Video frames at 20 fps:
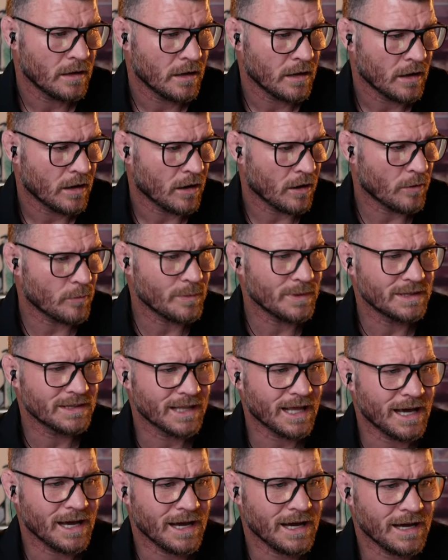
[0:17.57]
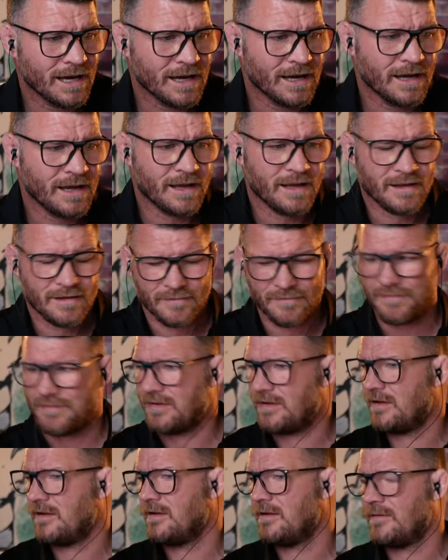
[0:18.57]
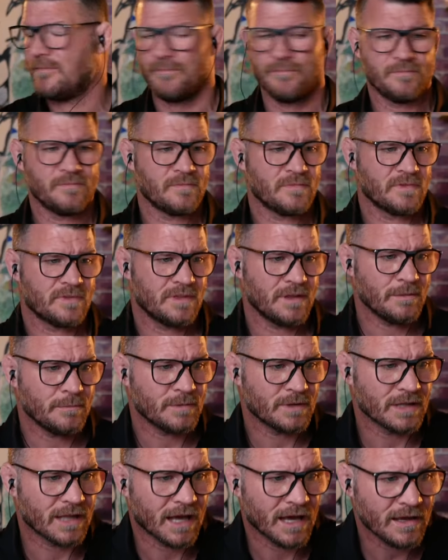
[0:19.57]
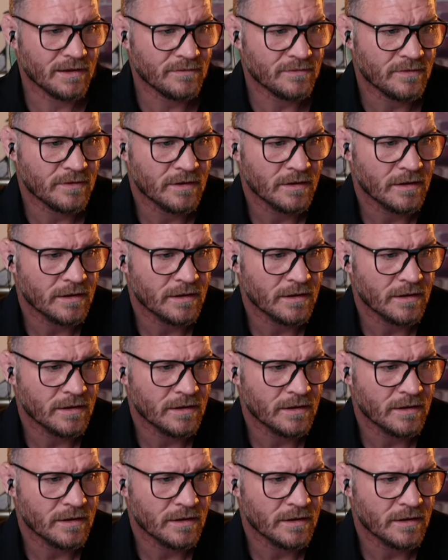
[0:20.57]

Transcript: Are we live? I think we're live.